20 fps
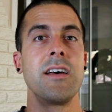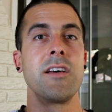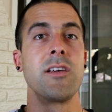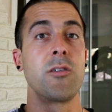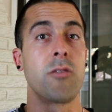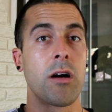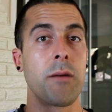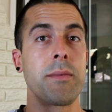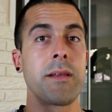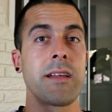
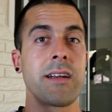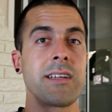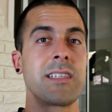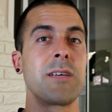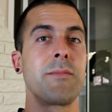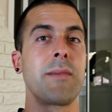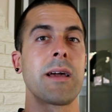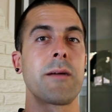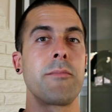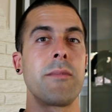your ability to
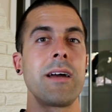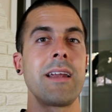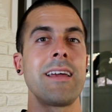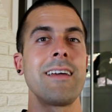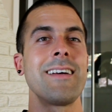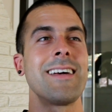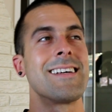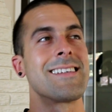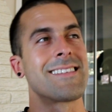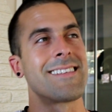make
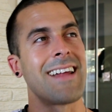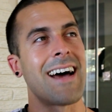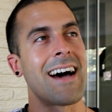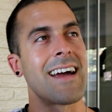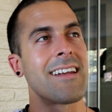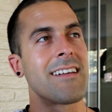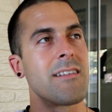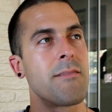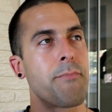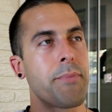money is
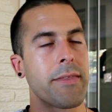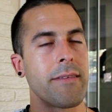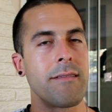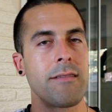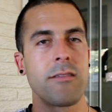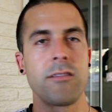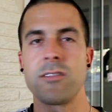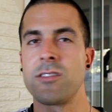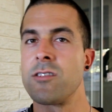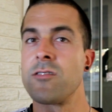not,
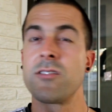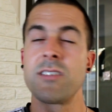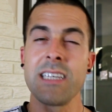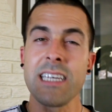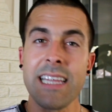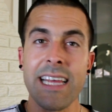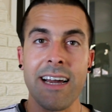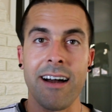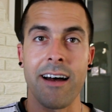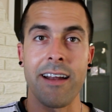there's no
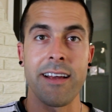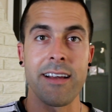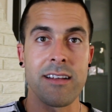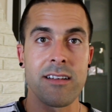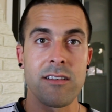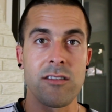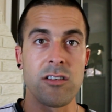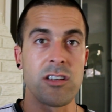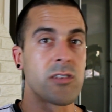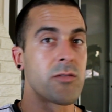ceiling on it.
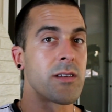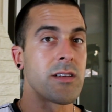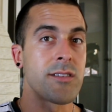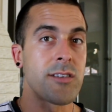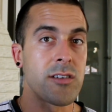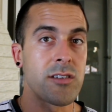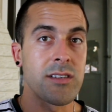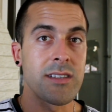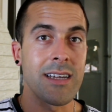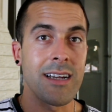There's
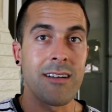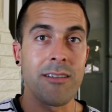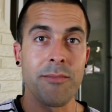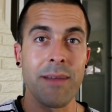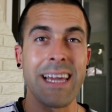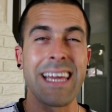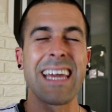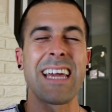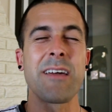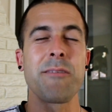realtors that are
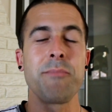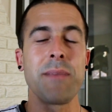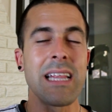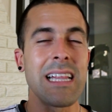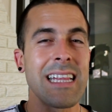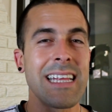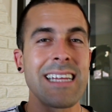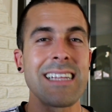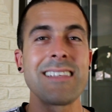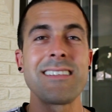making
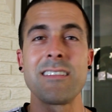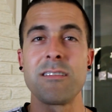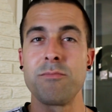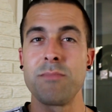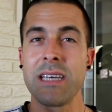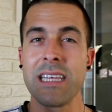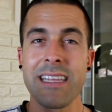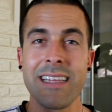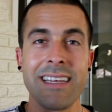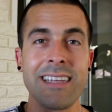millions and
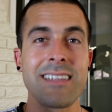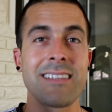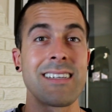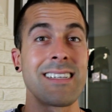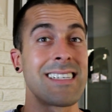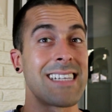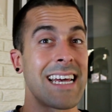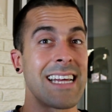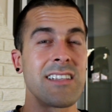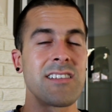millions
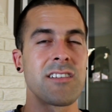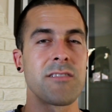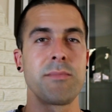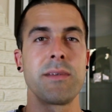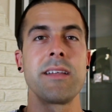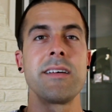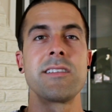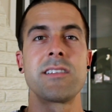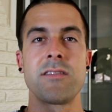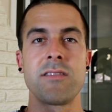and tens of
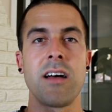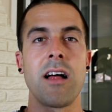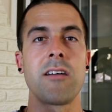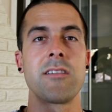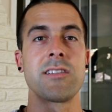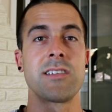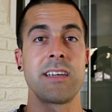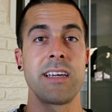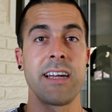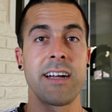millions of
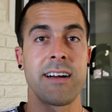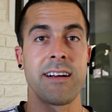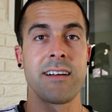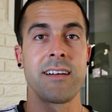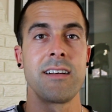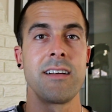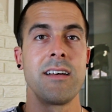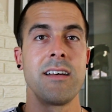dollars a year